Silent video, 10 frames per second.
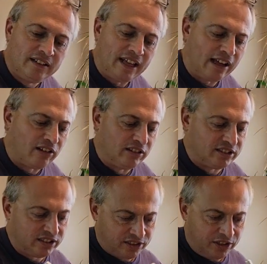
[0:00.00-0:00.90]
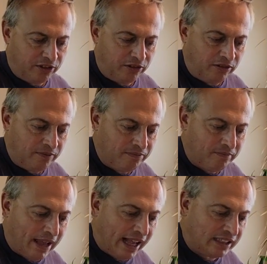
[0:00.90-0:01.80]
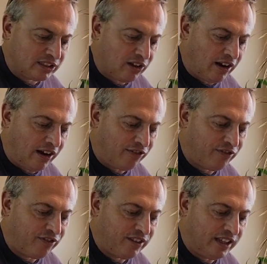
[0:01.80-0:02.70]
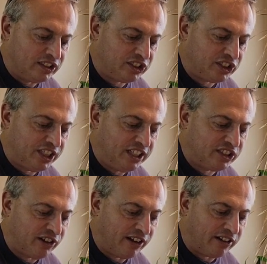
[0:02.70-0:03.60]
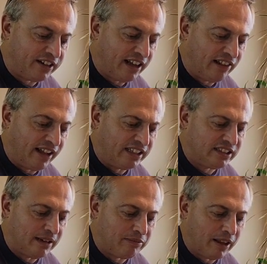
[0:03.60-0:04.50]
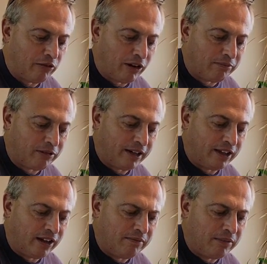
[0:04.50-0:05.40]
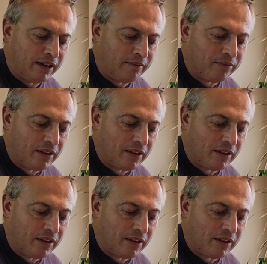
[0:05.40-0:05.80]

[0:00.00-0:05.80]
decals to mask off these cheese grater tail lights. They probably work pretty good, but